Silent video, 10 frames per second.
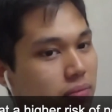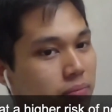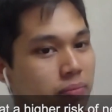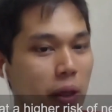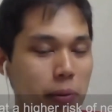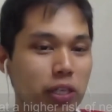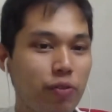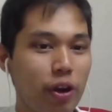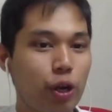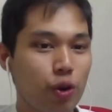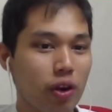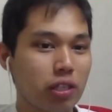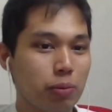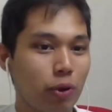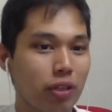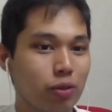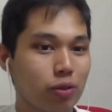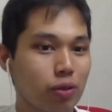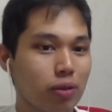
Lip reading: I'm actually very curious about this as well.